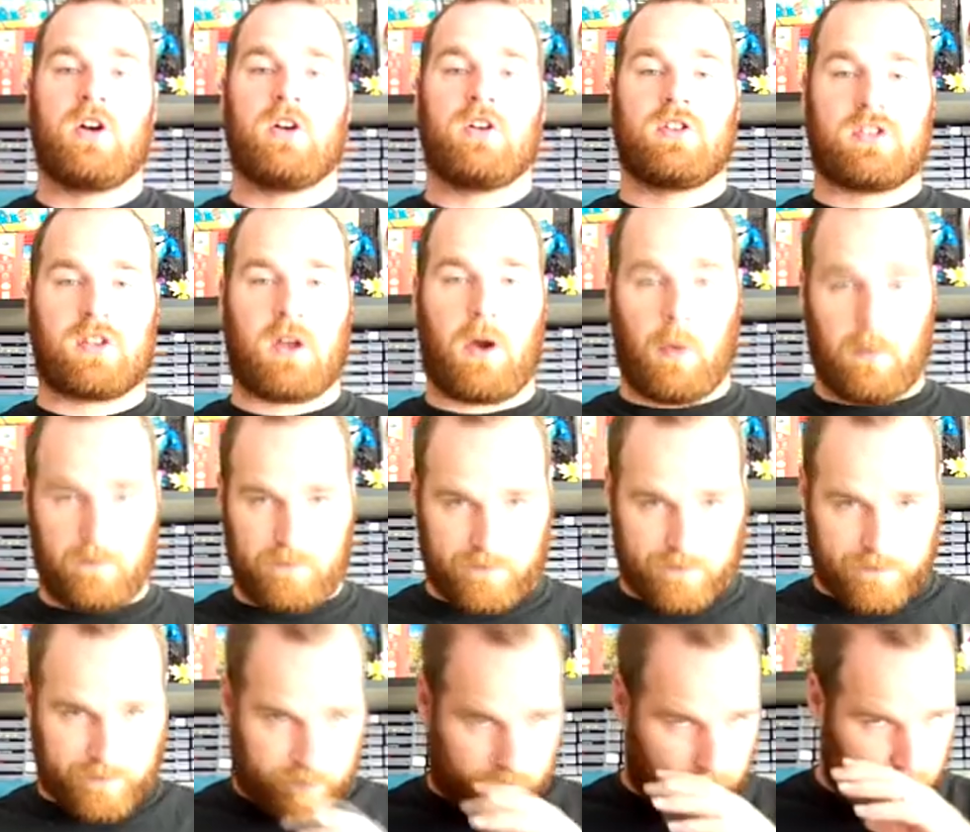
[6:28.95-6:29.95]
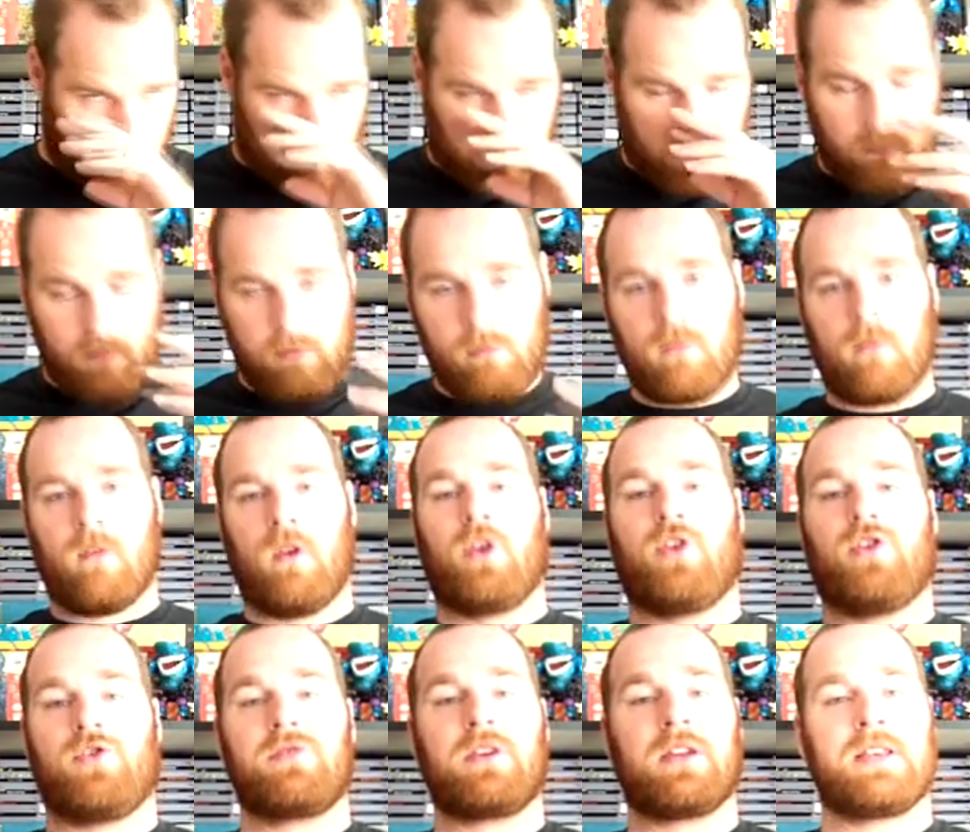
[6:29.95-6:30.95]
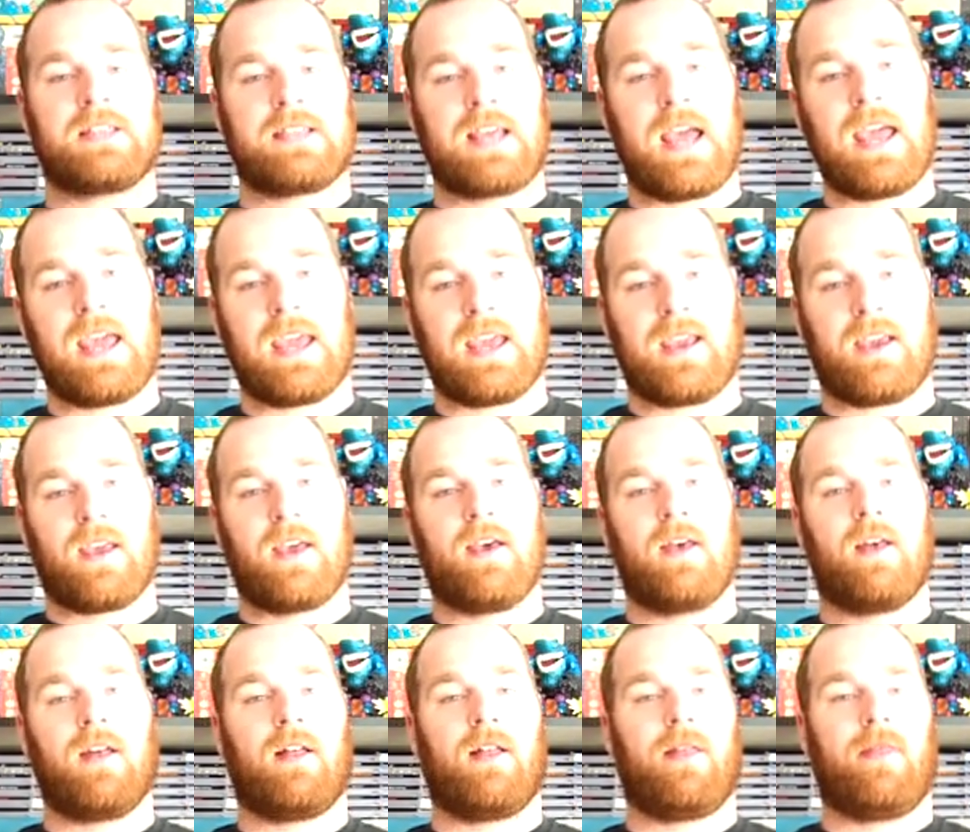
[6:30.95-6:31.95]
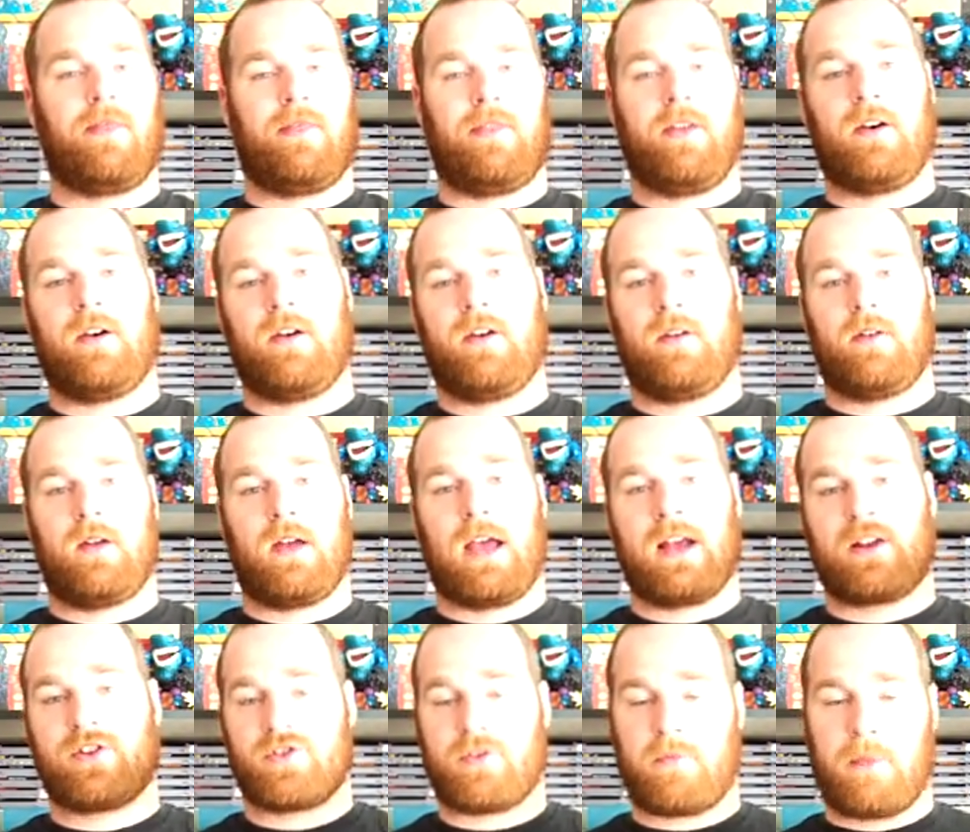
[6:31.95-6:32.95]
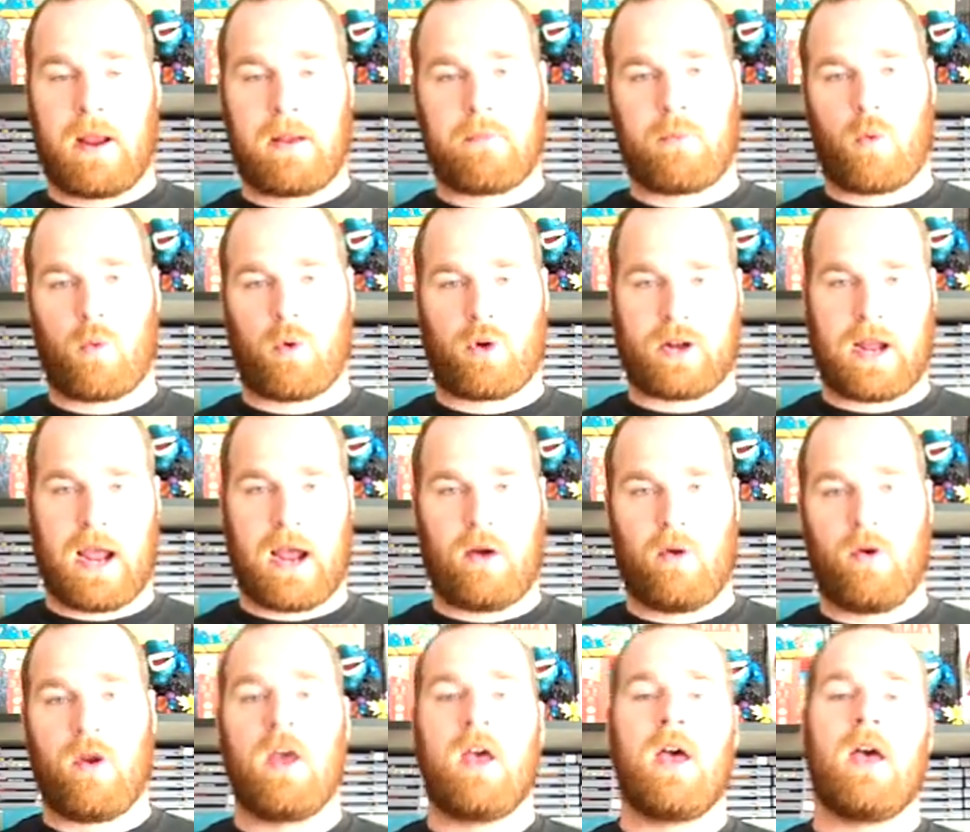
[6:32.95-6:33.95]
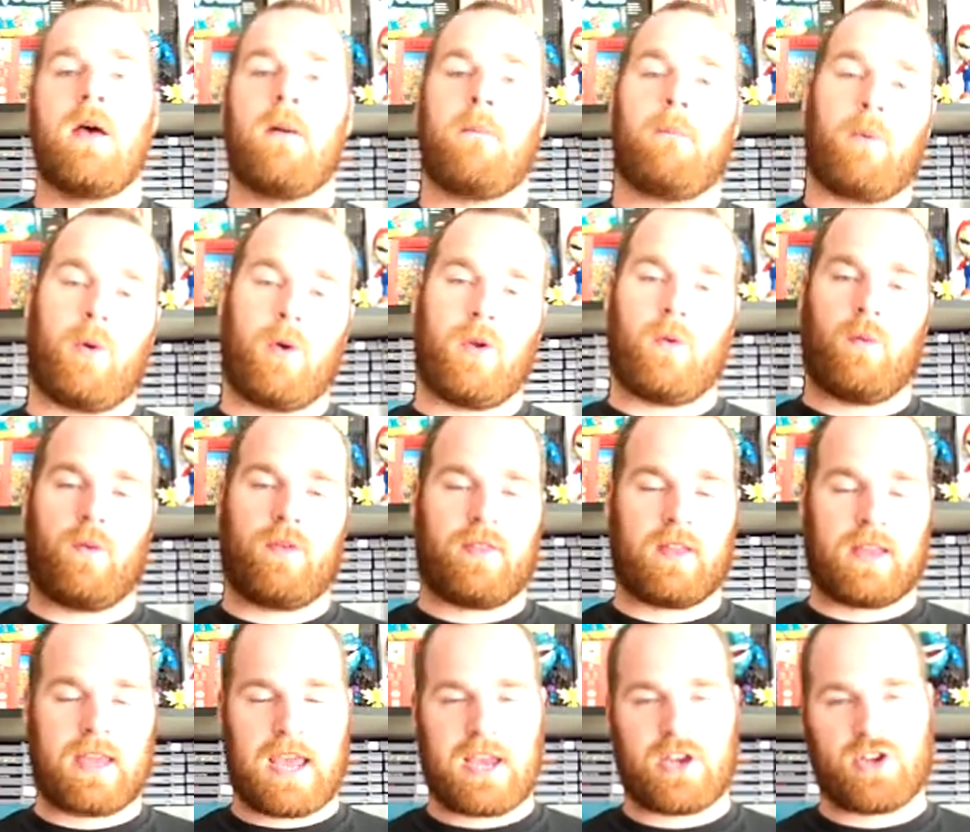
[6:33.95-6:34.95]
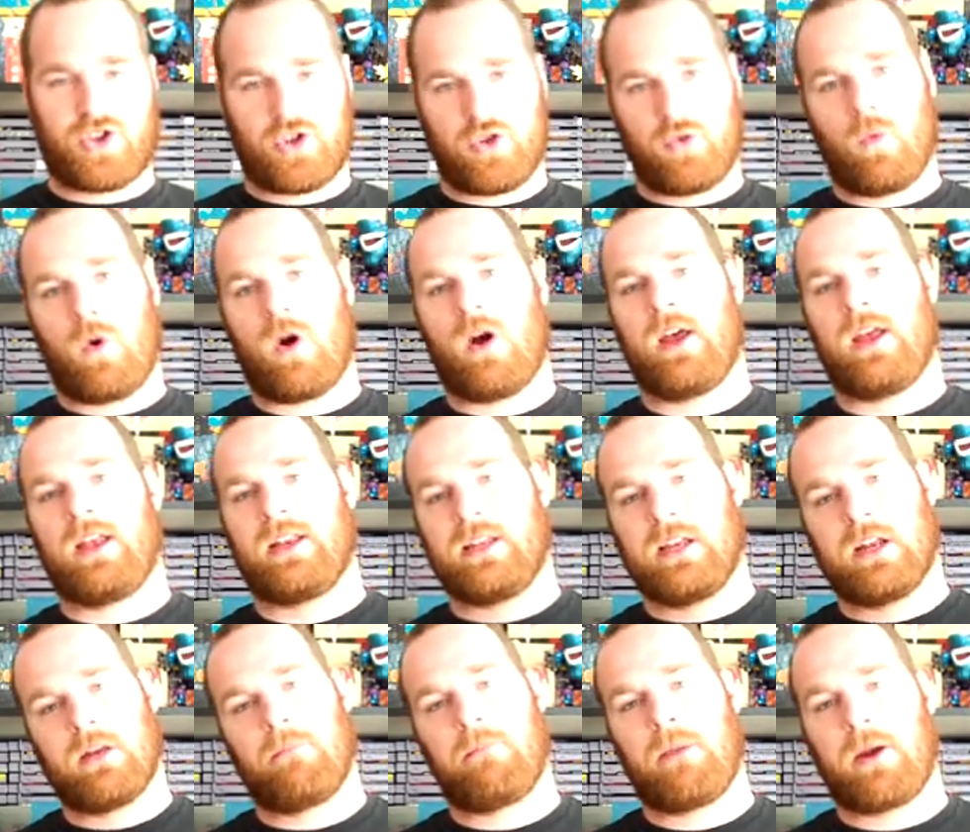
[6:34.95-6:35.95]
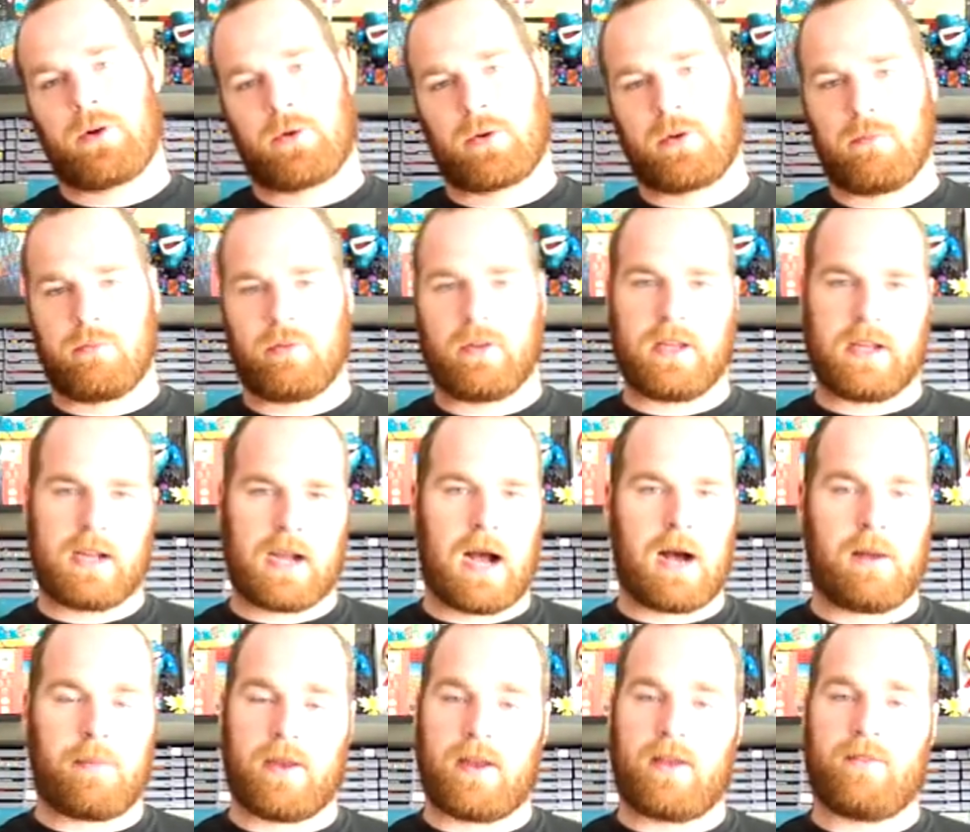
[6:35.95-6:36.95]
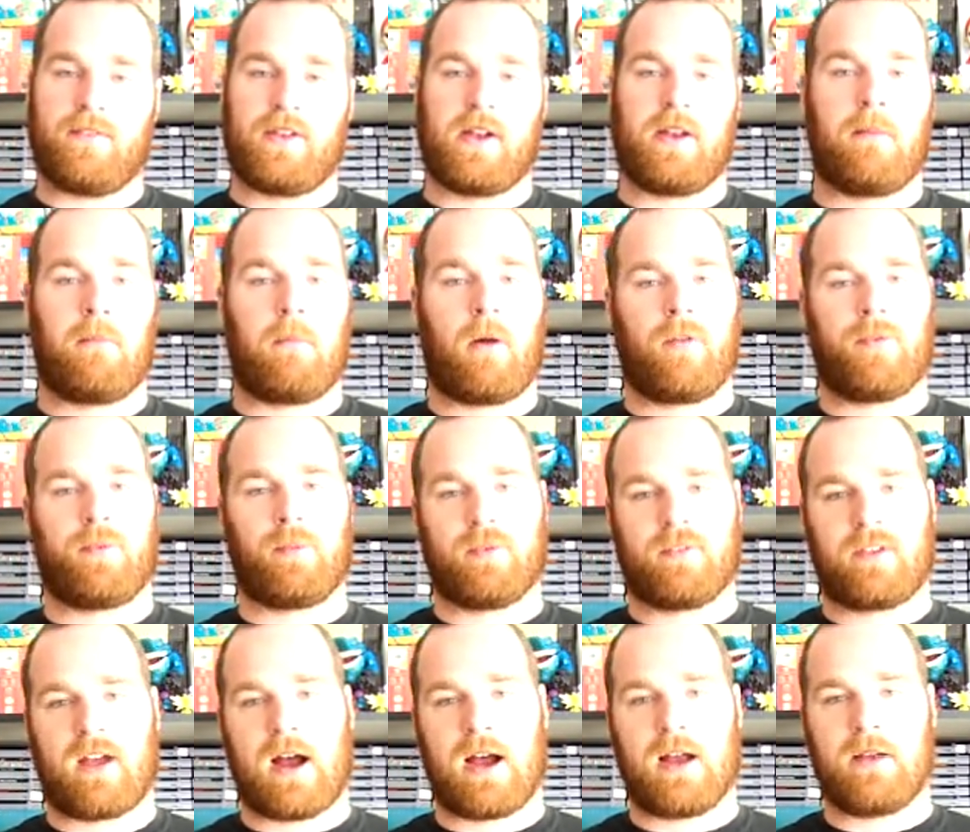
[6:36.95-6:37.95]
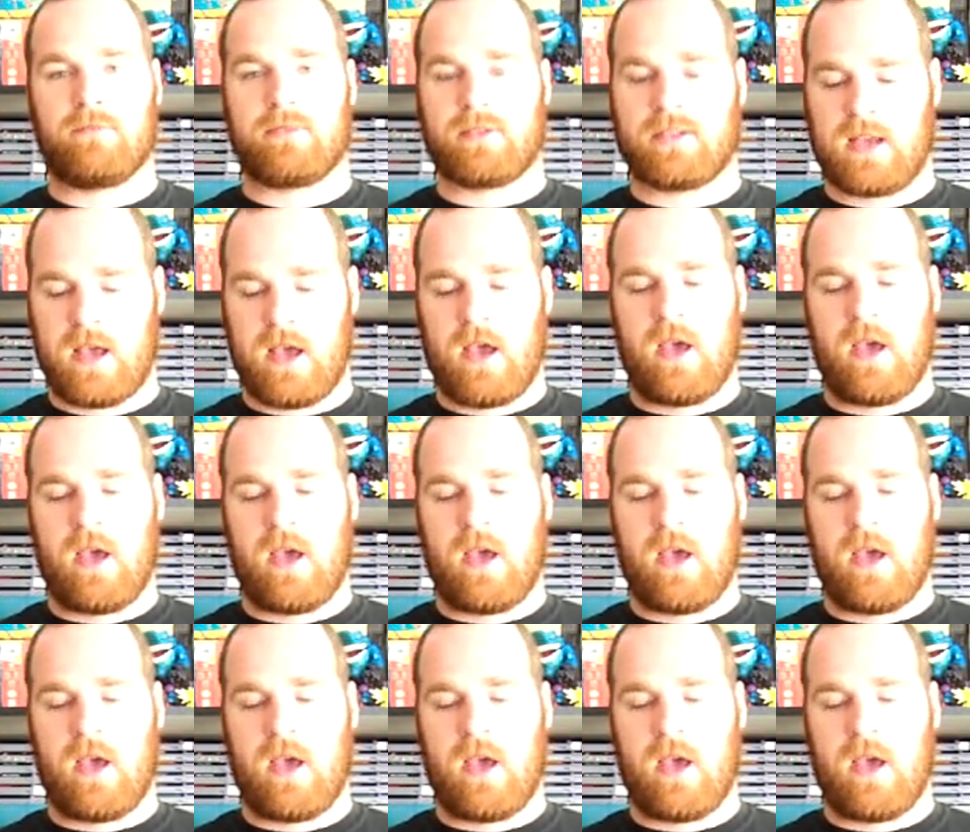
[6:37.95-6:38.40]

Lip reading: So you can take the extra paperwork out, put it with the case you want, and get a better complete copy. I've done it multiple times.